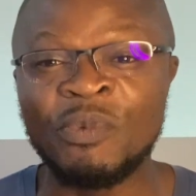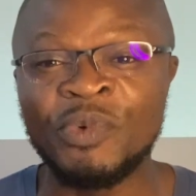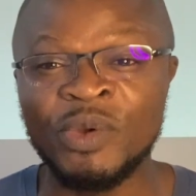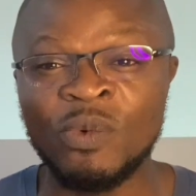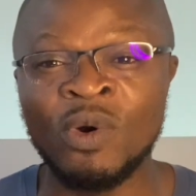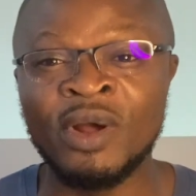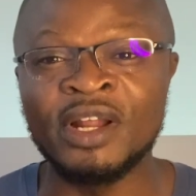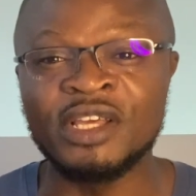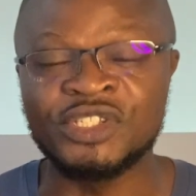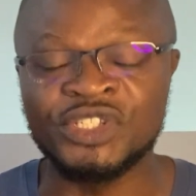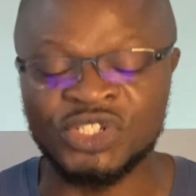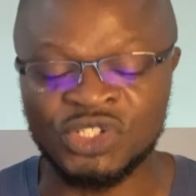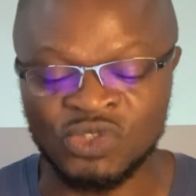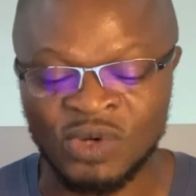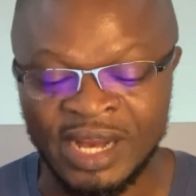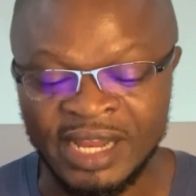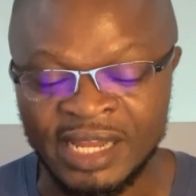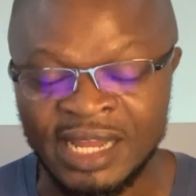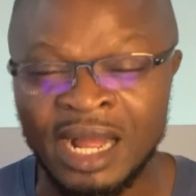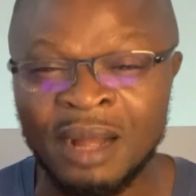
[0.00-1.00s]
We want a
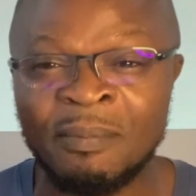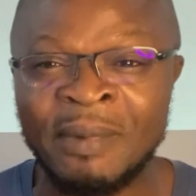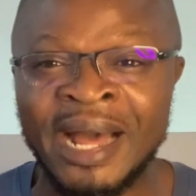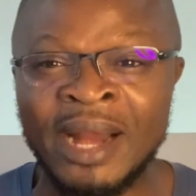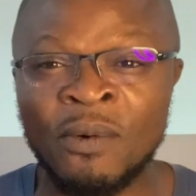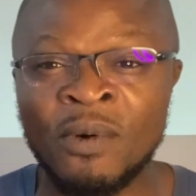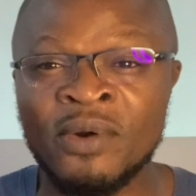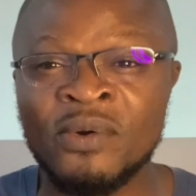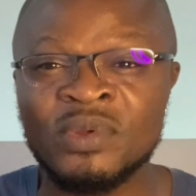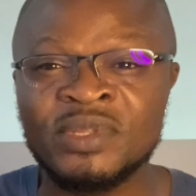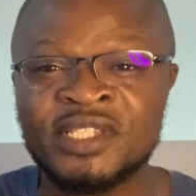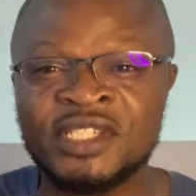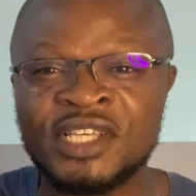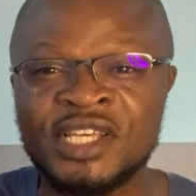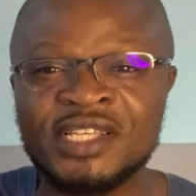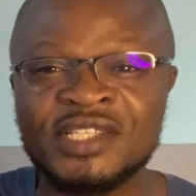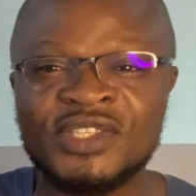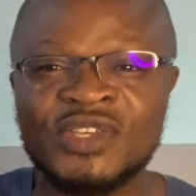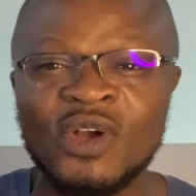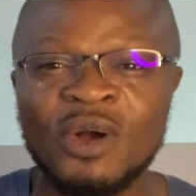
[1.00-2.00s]
striker, but I want to
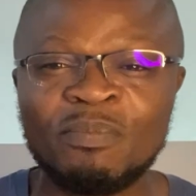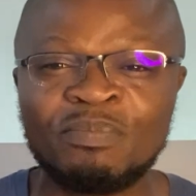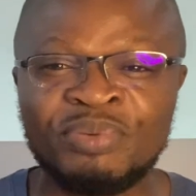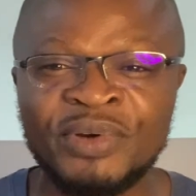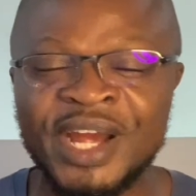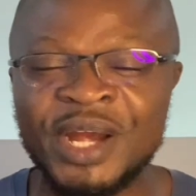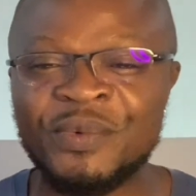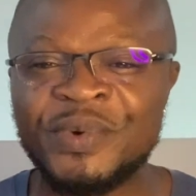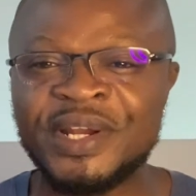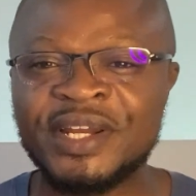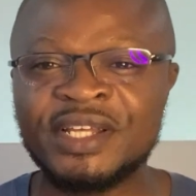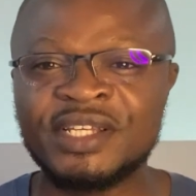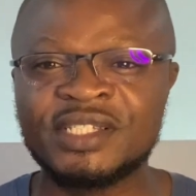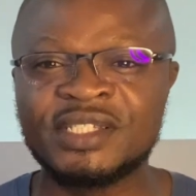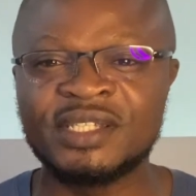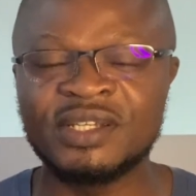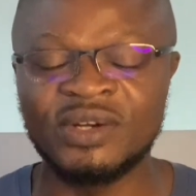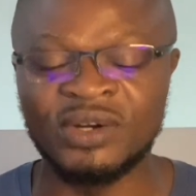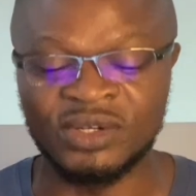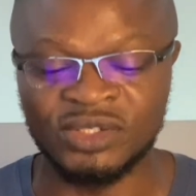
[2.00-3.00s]
tease your brain with
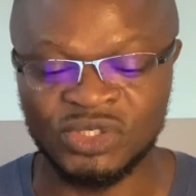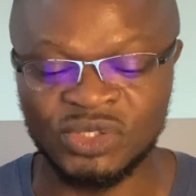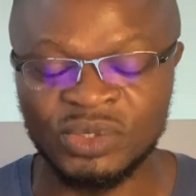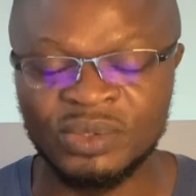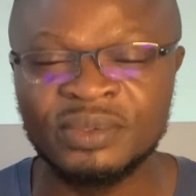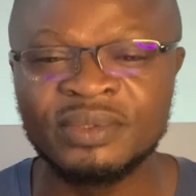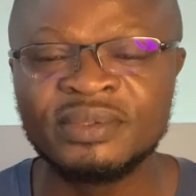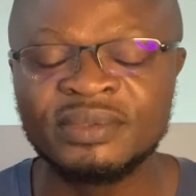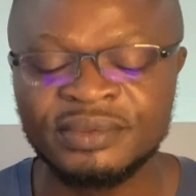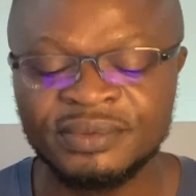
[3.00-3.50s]
this also.